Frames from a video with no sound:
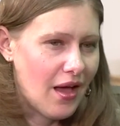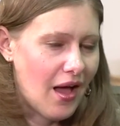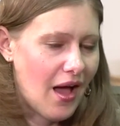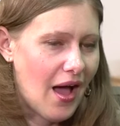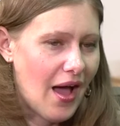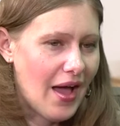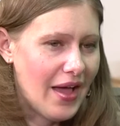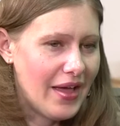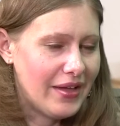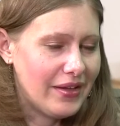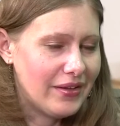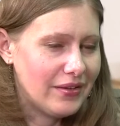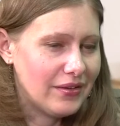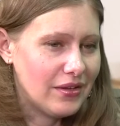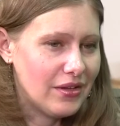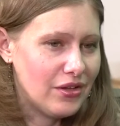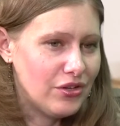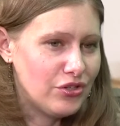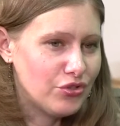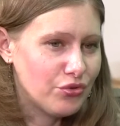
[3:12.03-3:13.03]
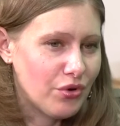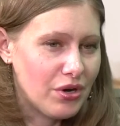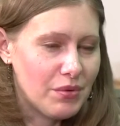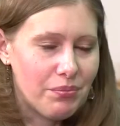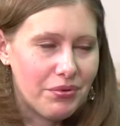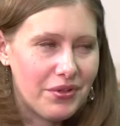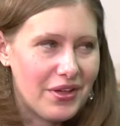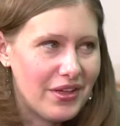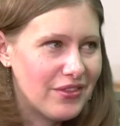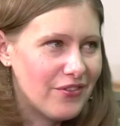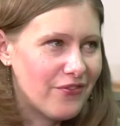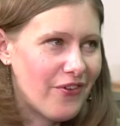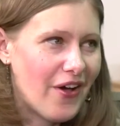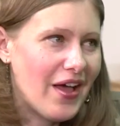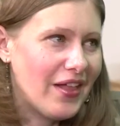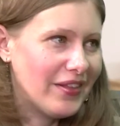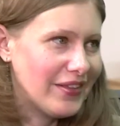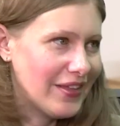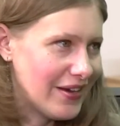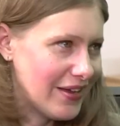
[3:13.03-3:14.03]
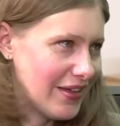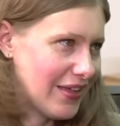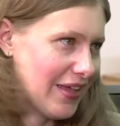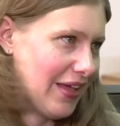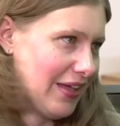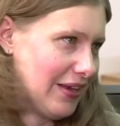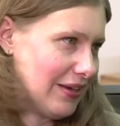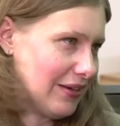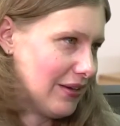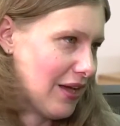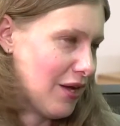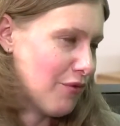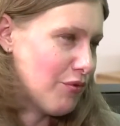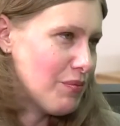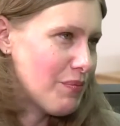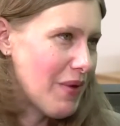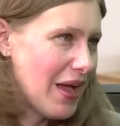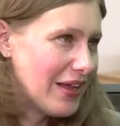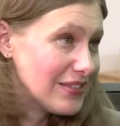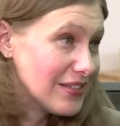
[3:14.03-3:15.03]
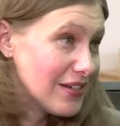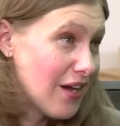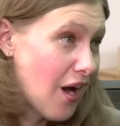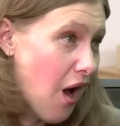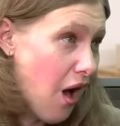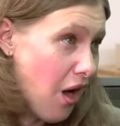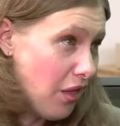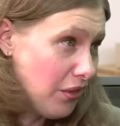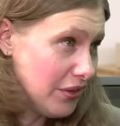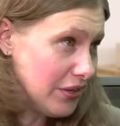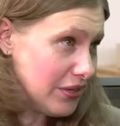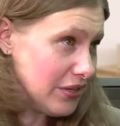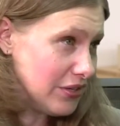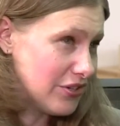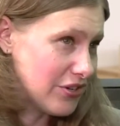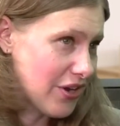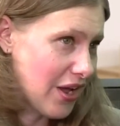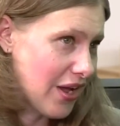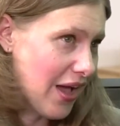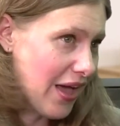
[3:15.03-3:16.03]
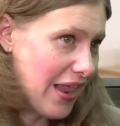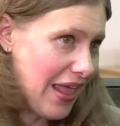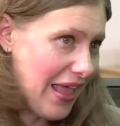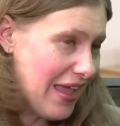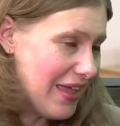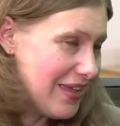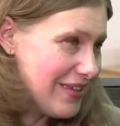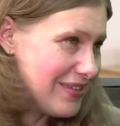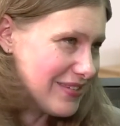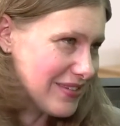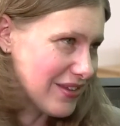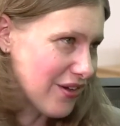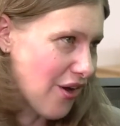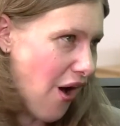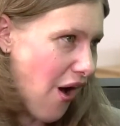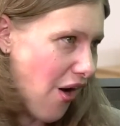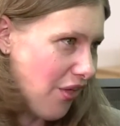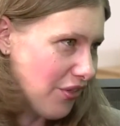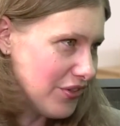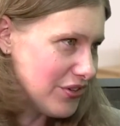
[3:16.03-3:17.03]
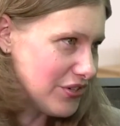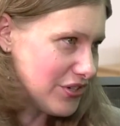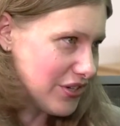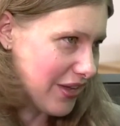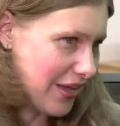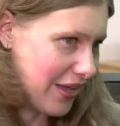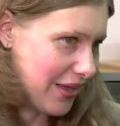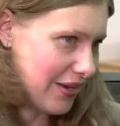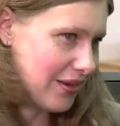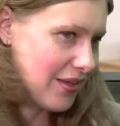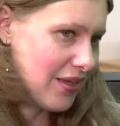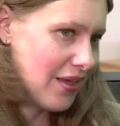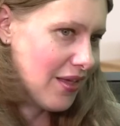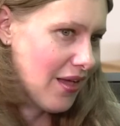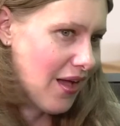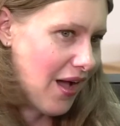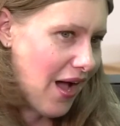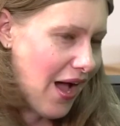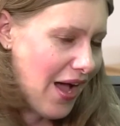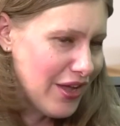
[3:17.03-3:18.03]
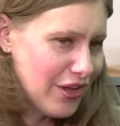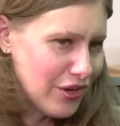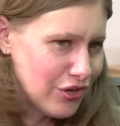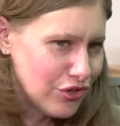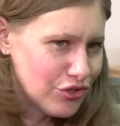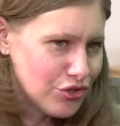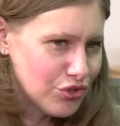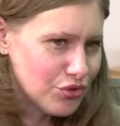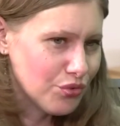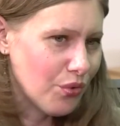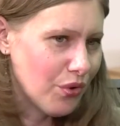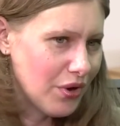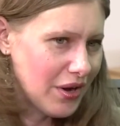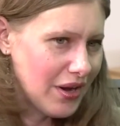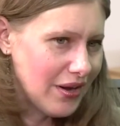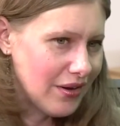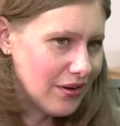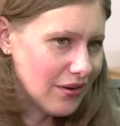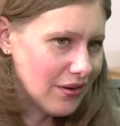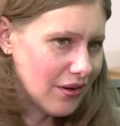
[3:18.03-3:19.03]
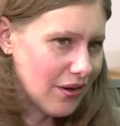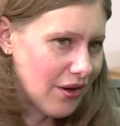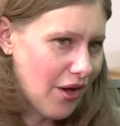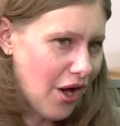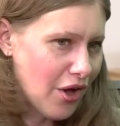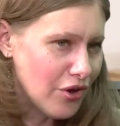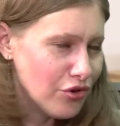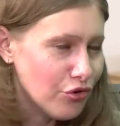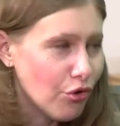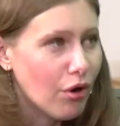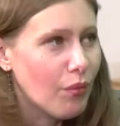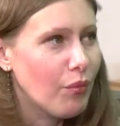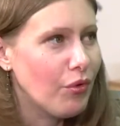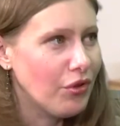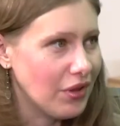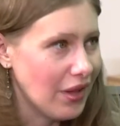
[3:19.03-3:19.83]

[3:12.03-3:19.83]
I enjoyed playing the violin again. I went back to college. I got A's in college again. I enjoyed a normal